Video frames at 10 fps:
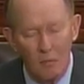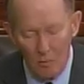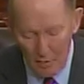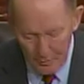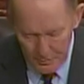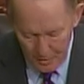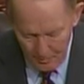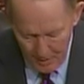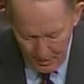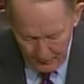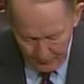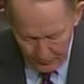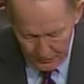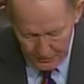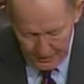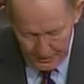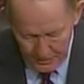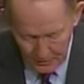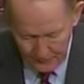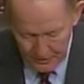workers in America for his
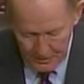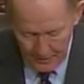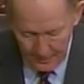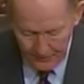service here.